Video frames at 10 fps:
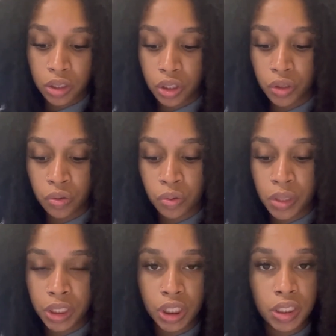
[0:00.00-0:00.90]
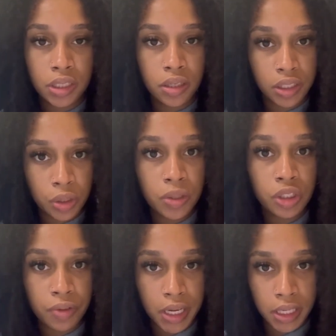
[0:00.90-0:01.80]
2-inch
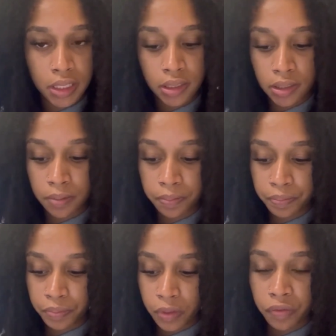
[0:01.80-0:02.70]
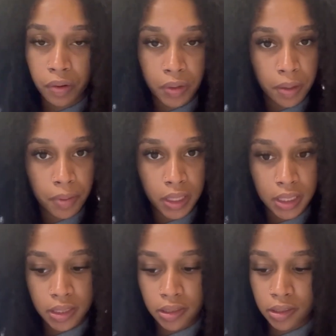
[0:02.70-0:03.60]
radius from the
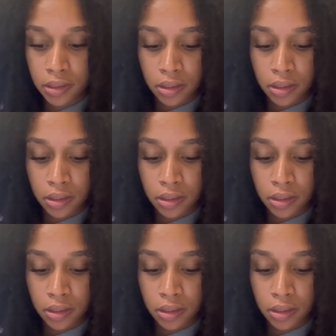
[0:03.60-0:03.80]
umbilicus.